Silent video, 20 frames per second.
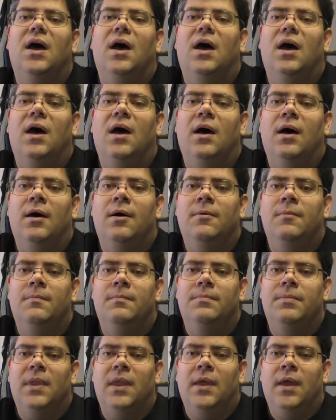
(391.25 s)

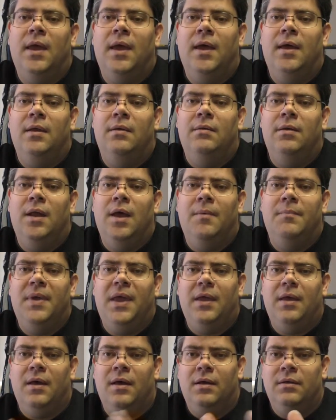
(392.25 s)
Um, and uh,
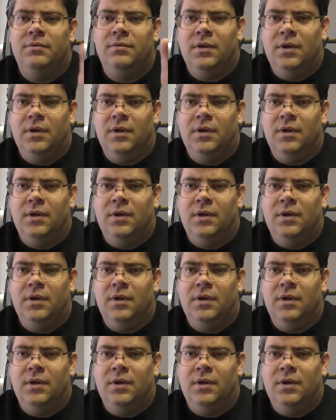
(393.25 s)
may, uh,